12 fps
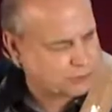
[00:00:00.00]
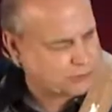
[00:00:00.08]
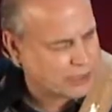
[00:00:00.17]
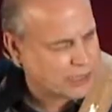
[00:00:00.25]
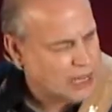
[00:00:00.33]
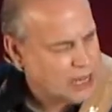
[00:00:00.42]

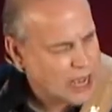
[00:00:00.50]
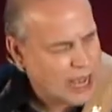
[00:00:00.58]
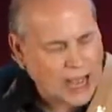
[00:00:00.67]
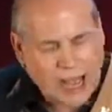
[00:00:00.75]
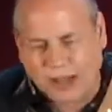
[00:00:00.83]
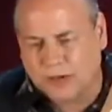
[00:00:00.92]
But I
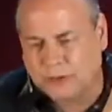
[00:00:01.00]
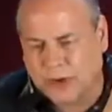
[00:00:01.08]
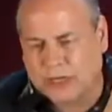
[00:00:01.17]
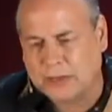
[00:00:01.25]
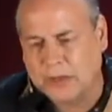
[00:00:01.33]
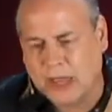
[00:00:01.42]
highly
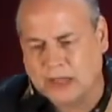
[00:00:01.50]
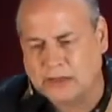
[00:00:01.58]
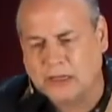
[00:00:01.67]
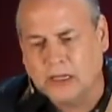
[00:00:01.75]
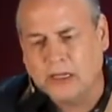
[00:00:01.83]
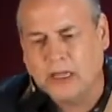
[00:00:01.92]
recommend
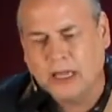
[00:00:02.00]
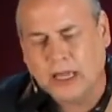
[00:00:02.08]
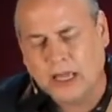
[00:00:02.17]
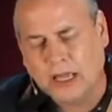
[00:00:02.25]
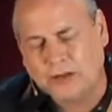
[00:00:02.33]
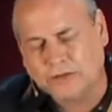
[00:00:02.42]

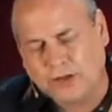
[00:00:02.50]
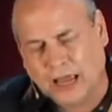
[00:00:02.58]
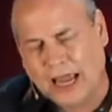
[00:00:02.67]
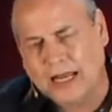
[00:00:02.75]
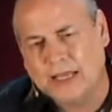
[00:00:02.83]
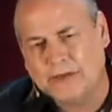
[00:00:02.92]
to
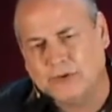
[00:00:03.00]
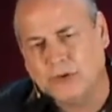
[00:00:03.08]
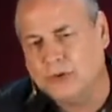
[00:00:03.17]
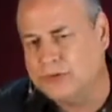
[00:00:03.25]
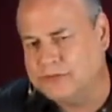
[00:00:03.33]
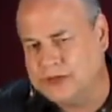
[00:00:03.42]
any of you
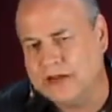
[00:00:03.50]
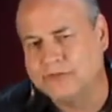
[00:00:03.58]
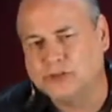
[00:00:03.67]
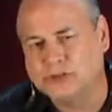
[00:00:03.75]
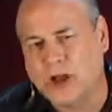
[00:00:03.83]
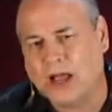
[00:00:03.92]
who have never
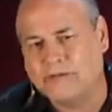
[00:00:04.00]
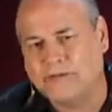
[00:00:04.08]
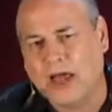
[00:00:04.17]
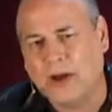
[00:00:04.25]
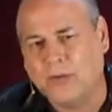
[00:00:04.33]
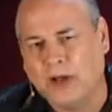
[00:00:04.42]
tried
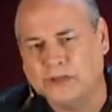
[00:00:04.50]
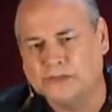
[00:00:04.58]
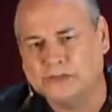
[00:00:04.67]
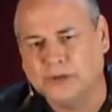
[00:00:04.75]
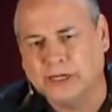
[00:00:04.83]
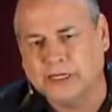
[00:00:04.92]
flat wound
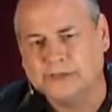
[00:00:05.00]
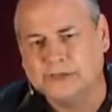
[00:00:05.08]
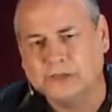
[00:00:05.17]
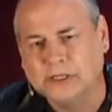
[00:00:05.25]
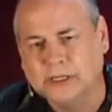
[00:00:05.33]
strings,